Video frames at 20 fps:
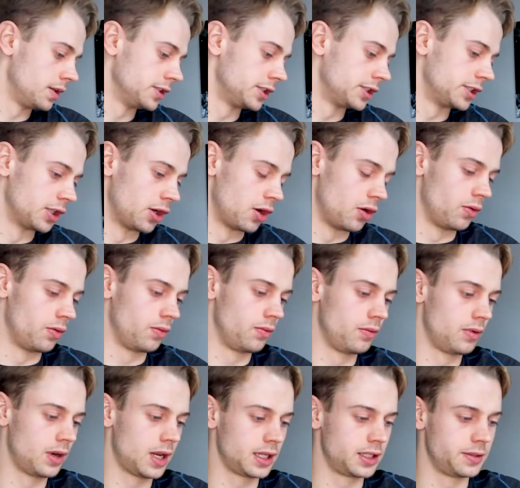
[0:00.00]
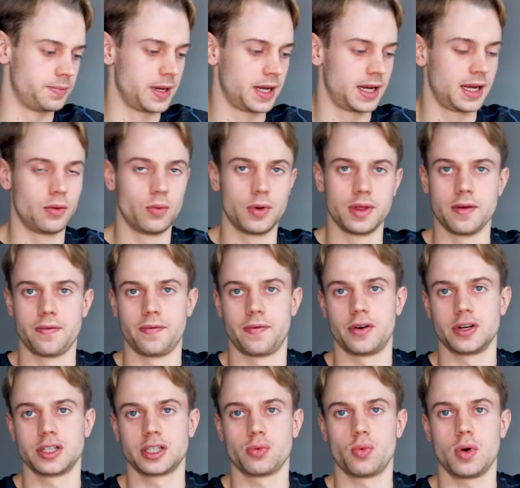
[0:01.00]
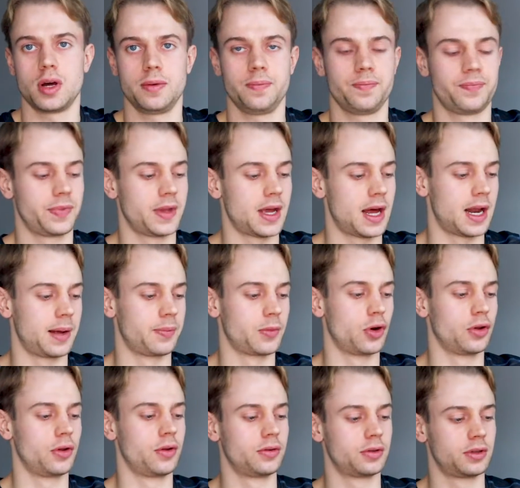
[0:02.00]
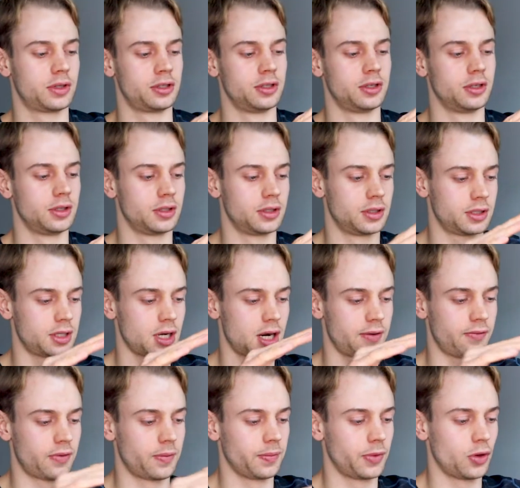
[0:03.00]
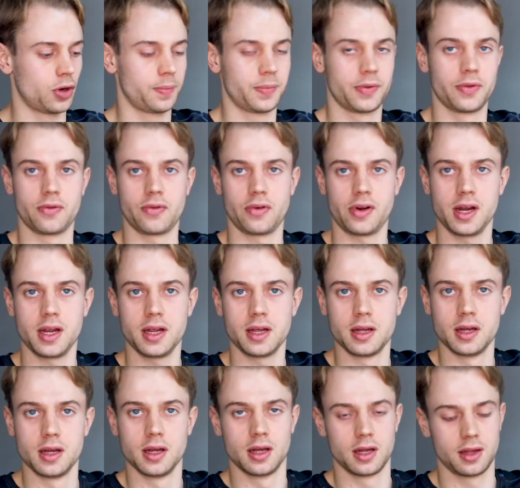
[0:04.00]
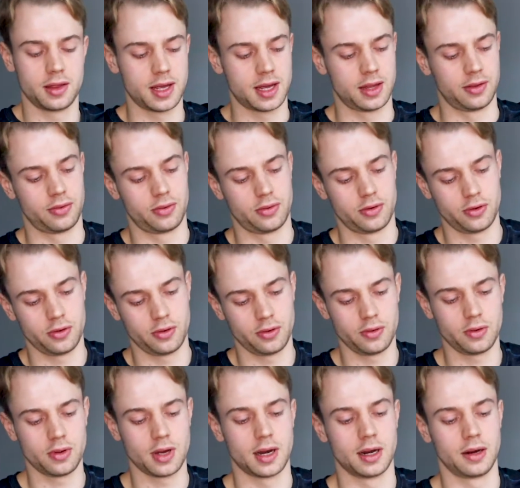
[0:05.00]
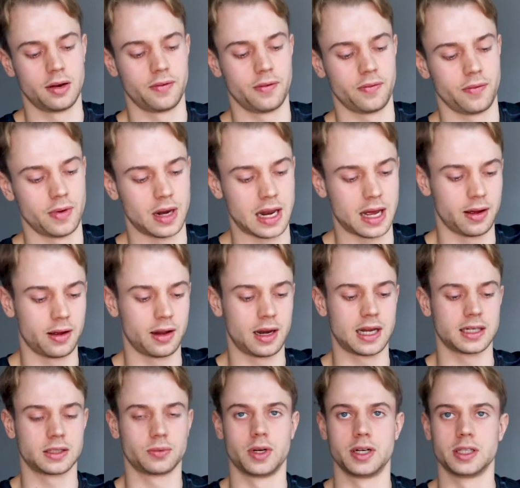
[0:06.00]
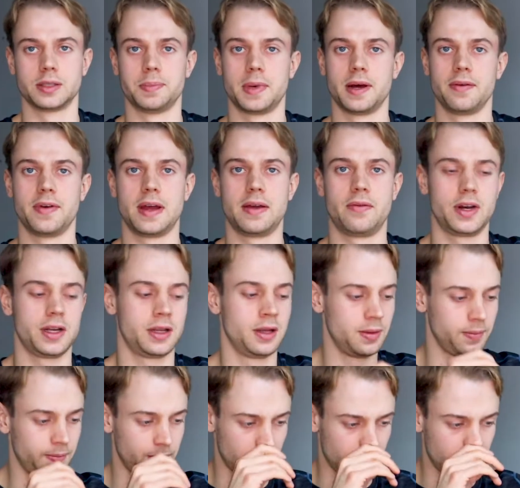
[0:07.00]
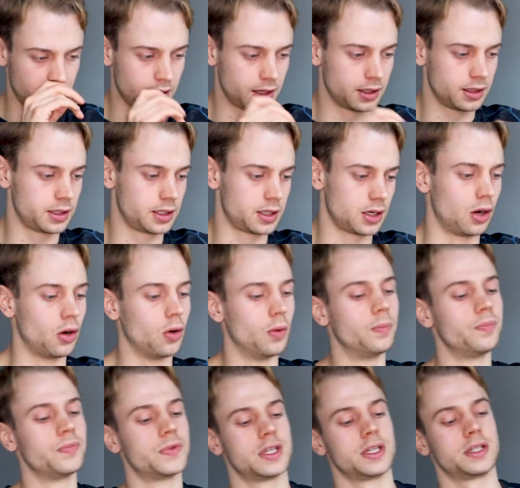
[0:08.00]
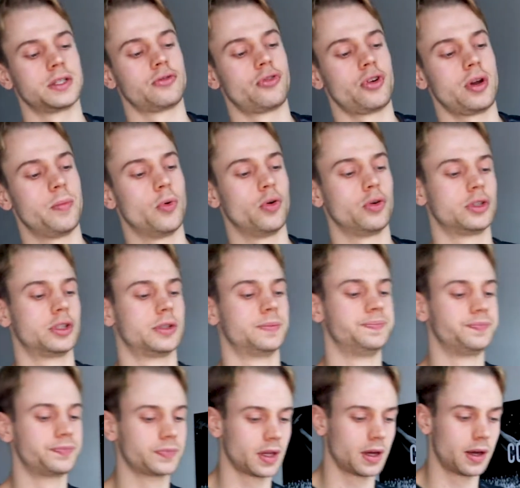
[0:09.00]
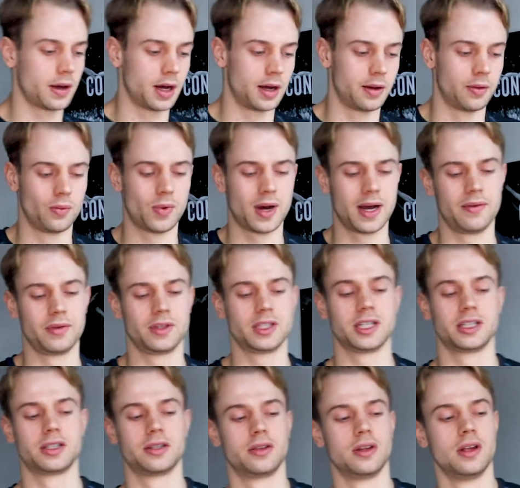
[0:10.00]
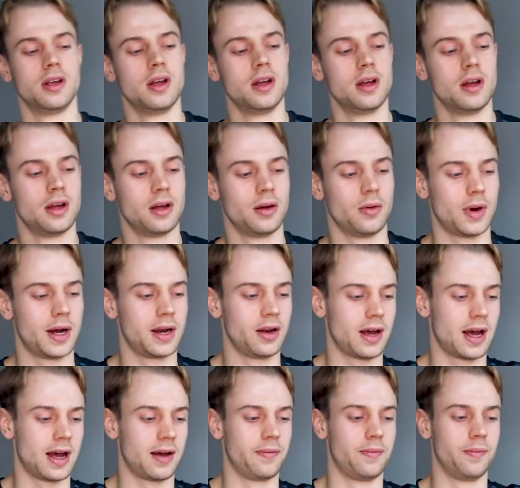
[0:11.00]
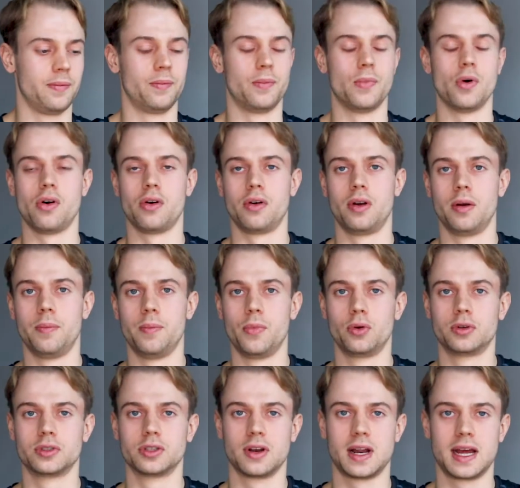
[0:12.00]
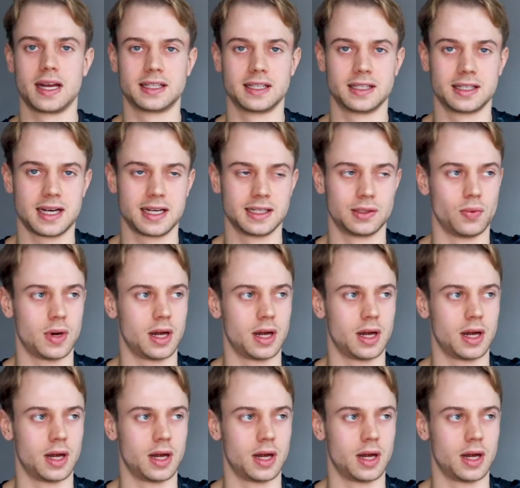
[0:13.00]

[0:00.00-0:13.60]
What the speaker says: So, let's begin with the first one, and I'm going to start from top three, then two, and the last one is my favorite. So just three books. Why do I have more books on exercise?